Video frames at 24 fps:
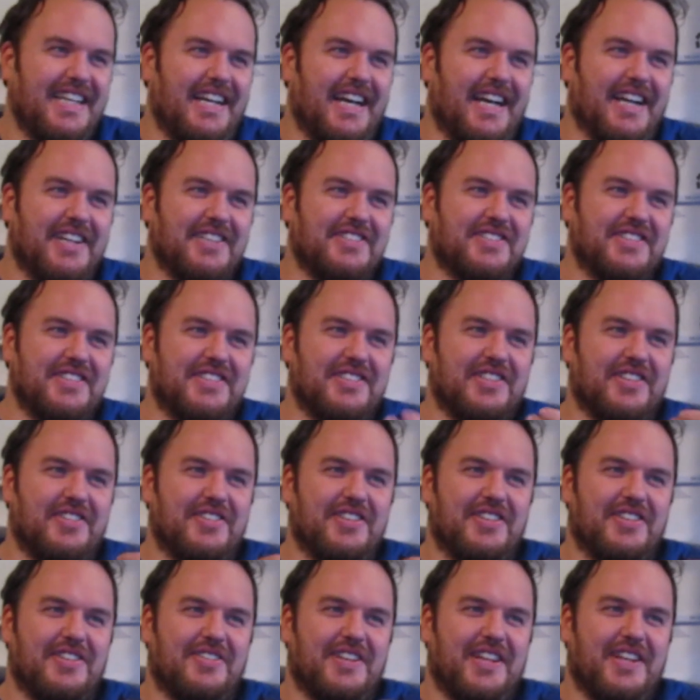honestly, don't
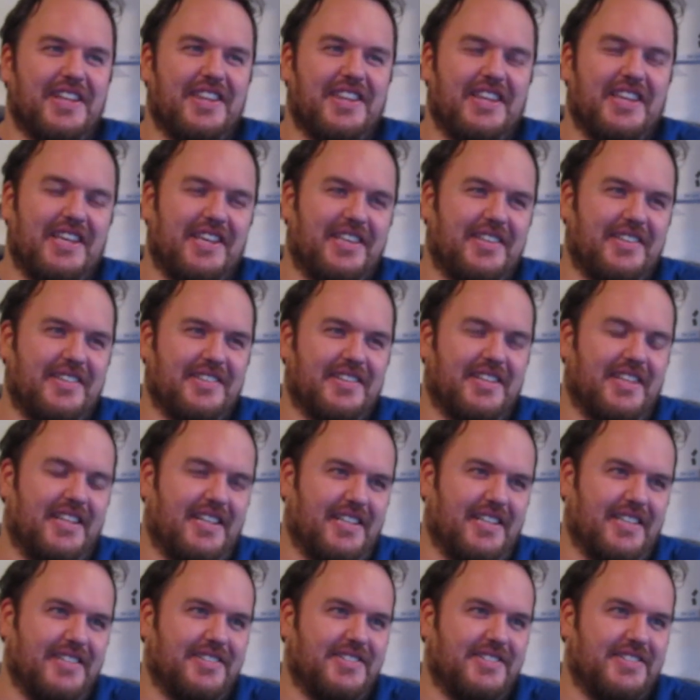know anything.
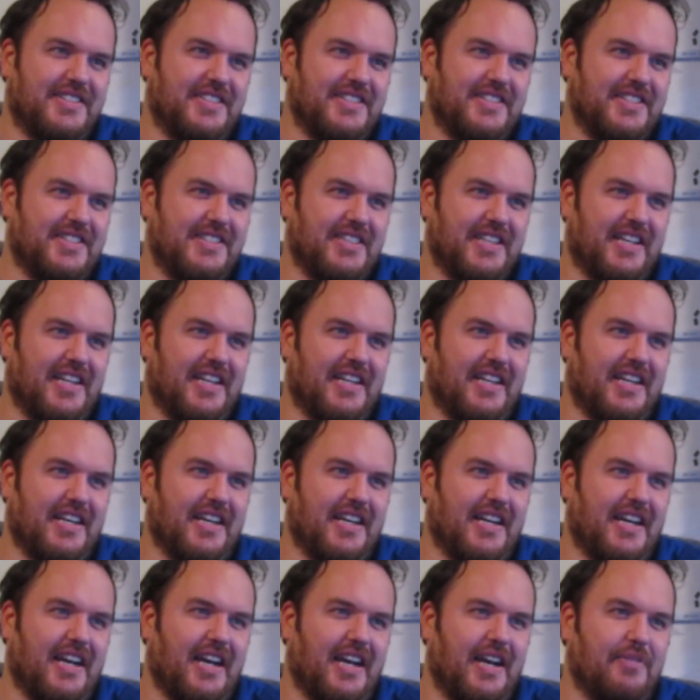Uh, you see,
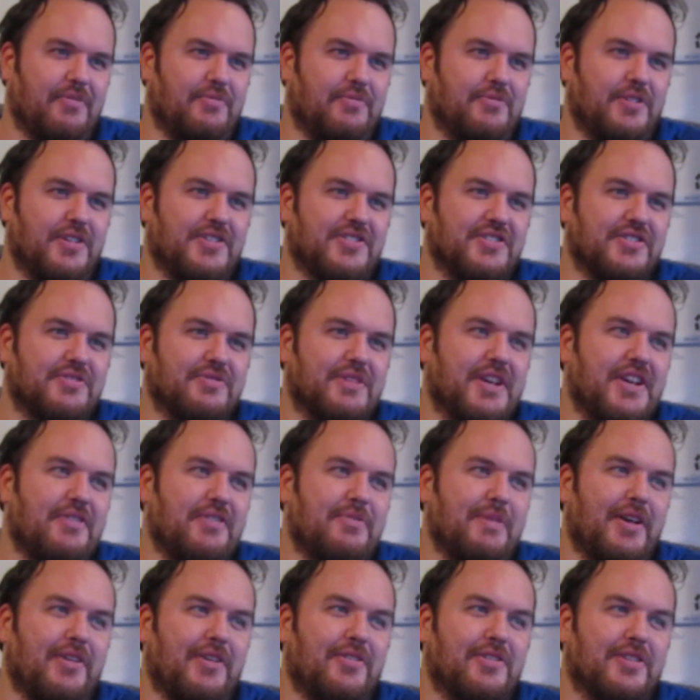I wasn't raised
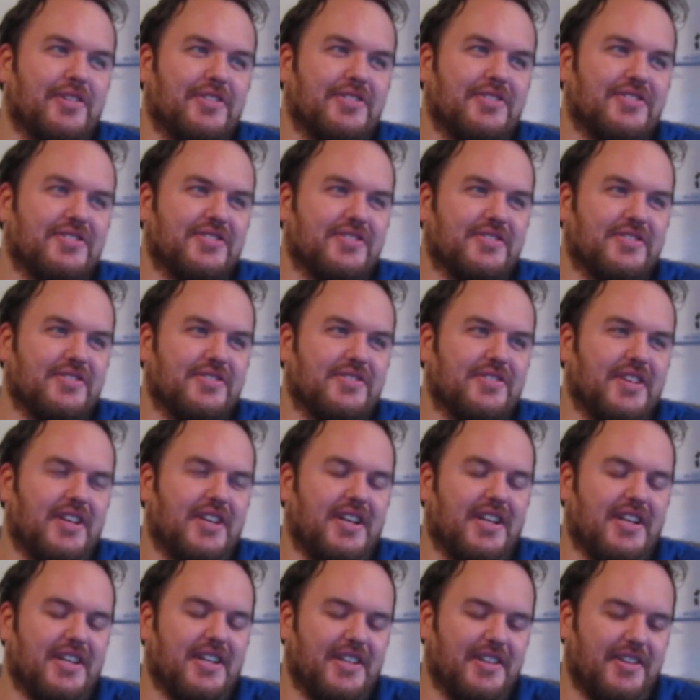by orcs,
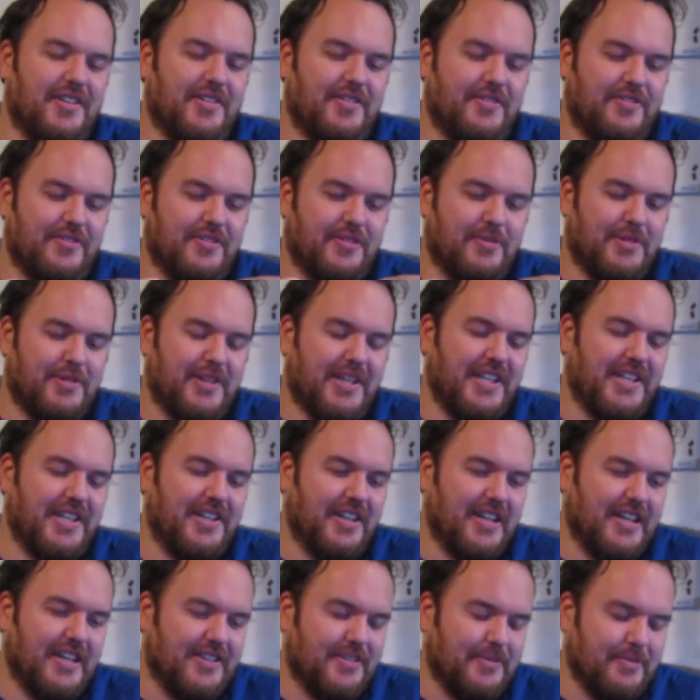uh, and from what I
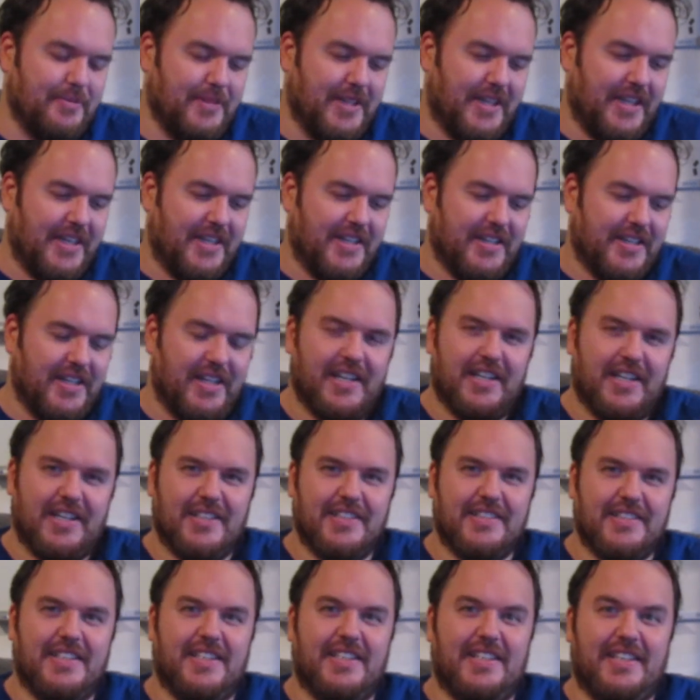hear, I guess I'm like uh,
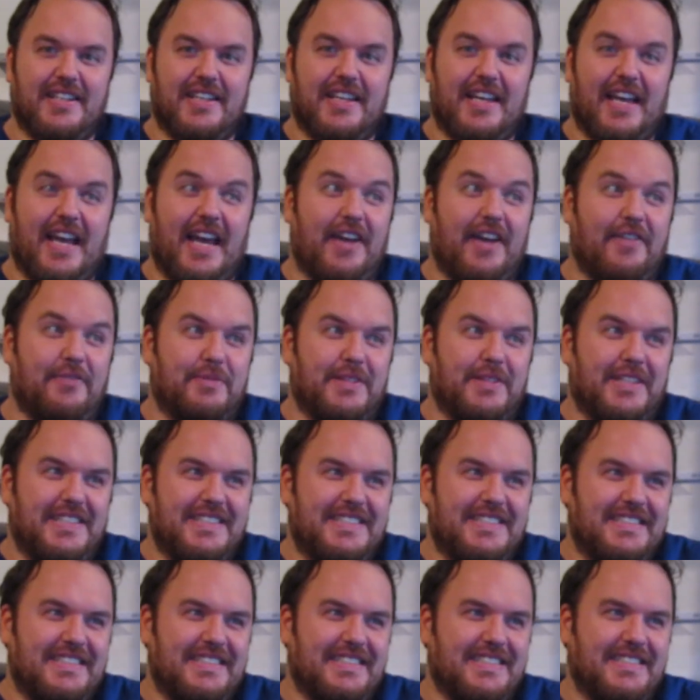half
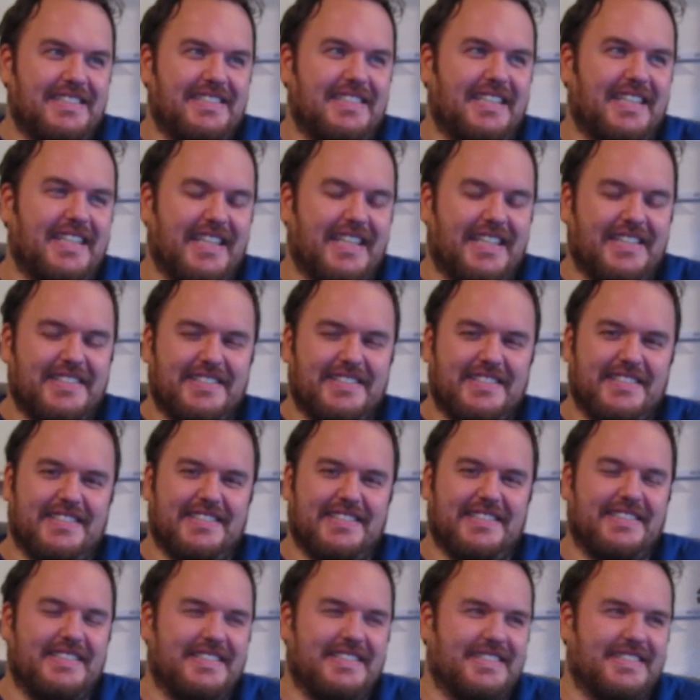blood. I guess.